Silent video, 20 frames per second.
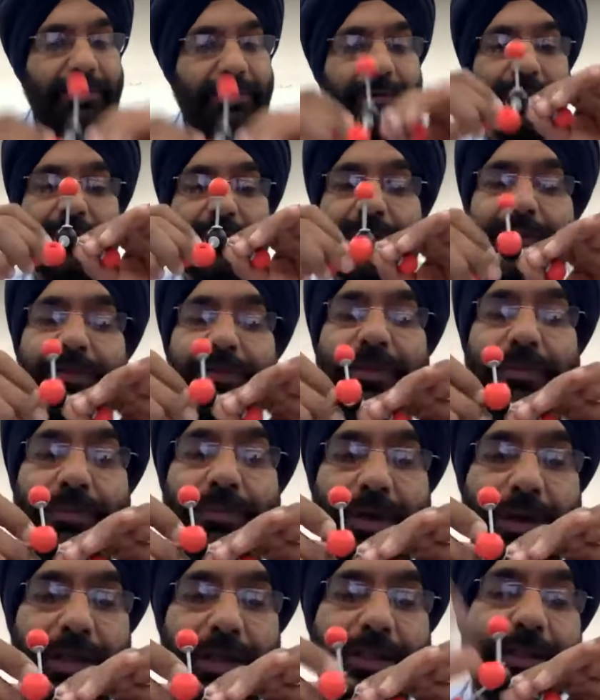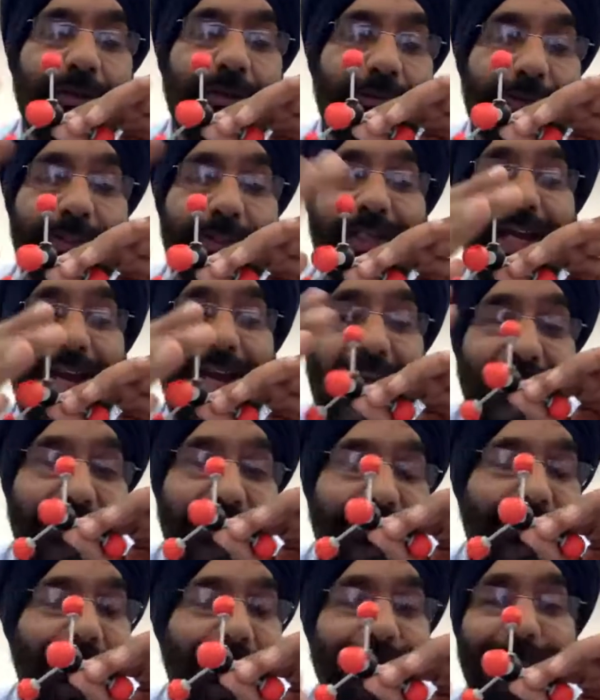So this is a molecule which
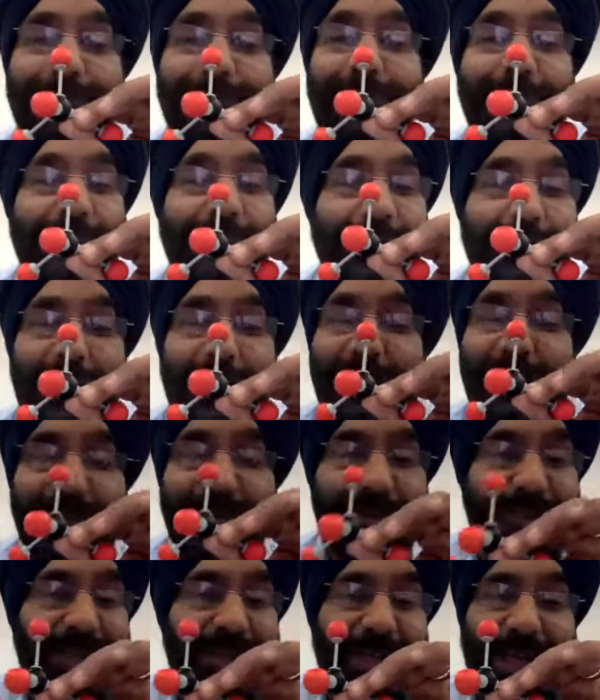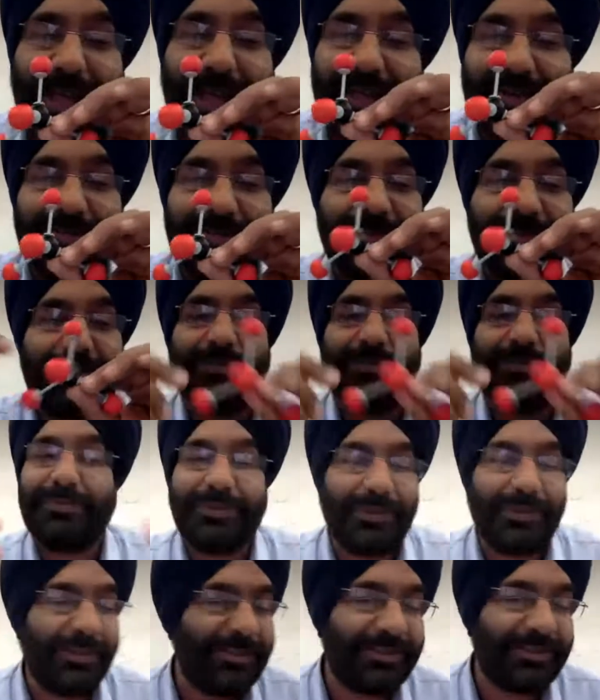has 4 oxygen atoms.
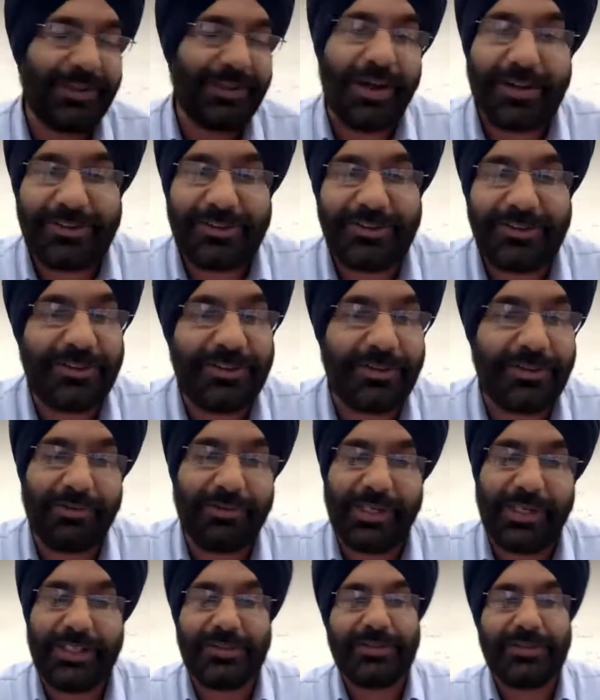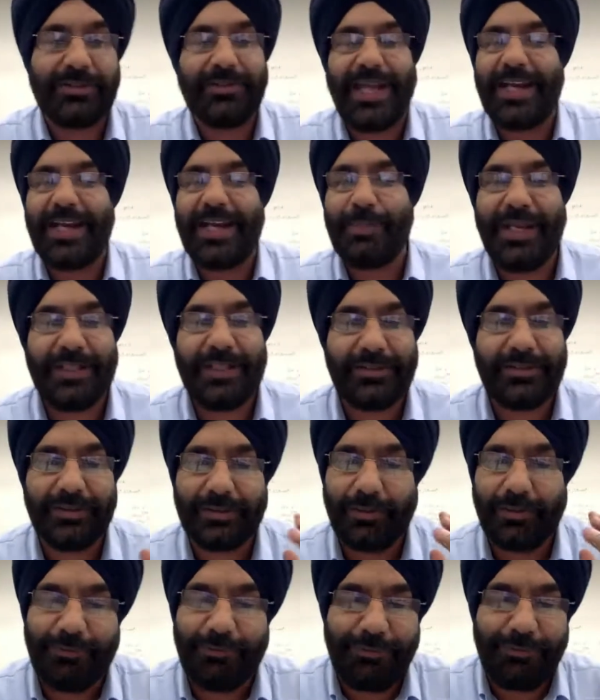So it's oxygen rich. That makes
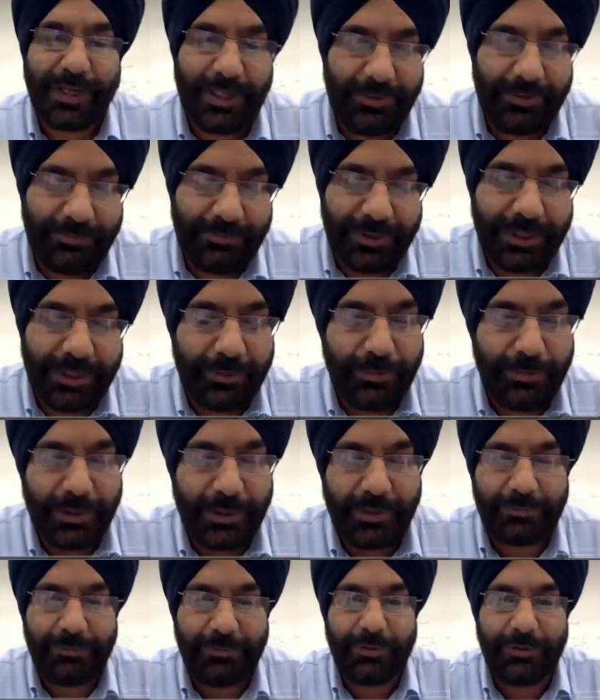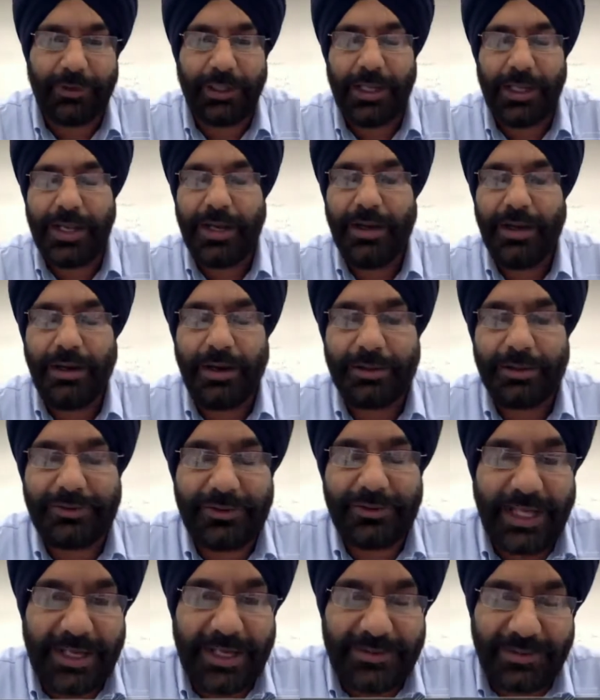it a very, very powerful
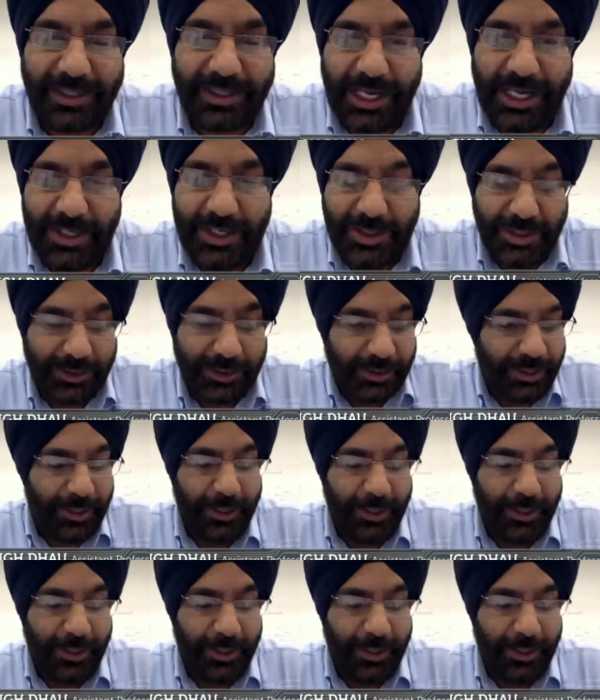oxidizing agent.